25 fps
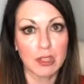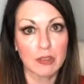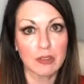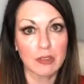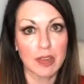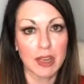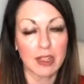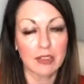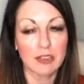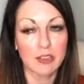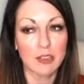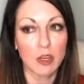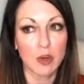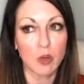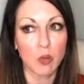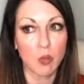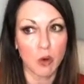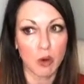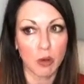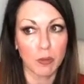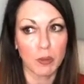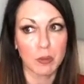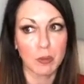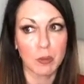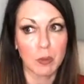You got to start
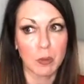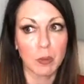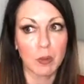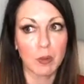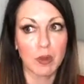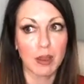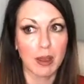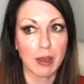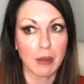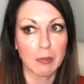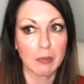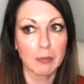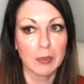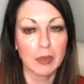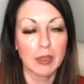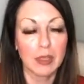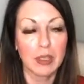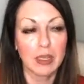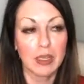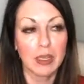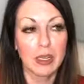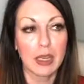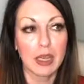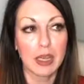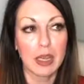warming people up
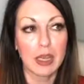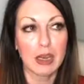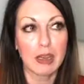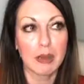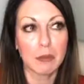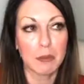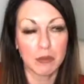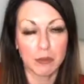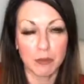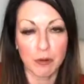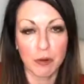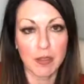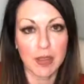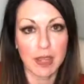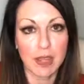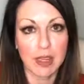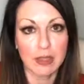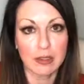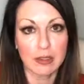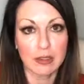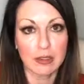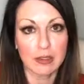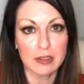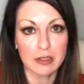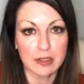before they
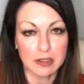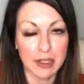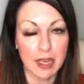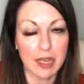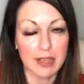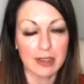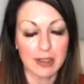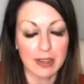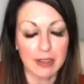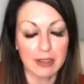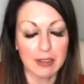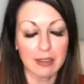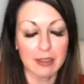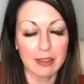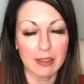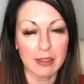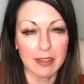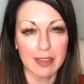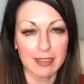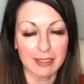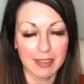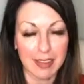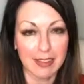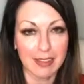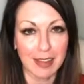decide
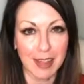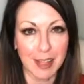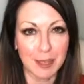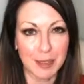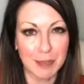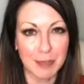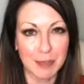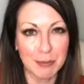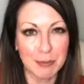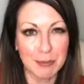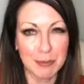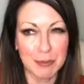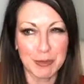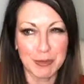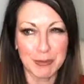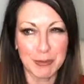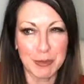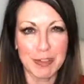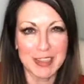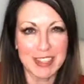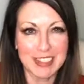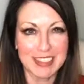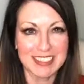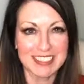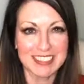that they like you, before
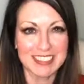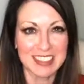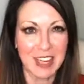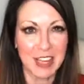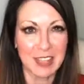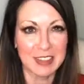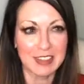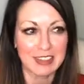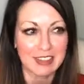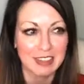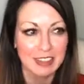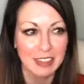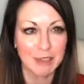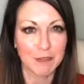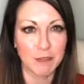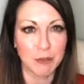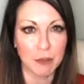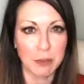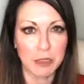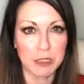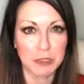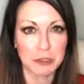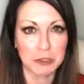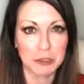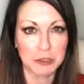they decide that the
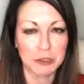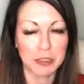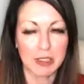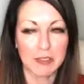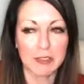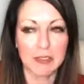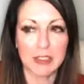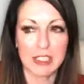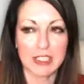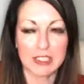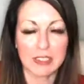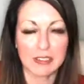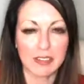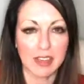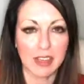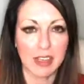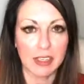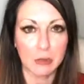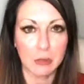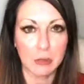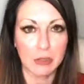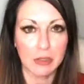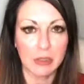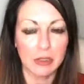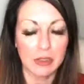information you're giving is
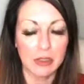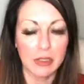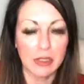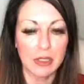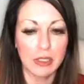valuable.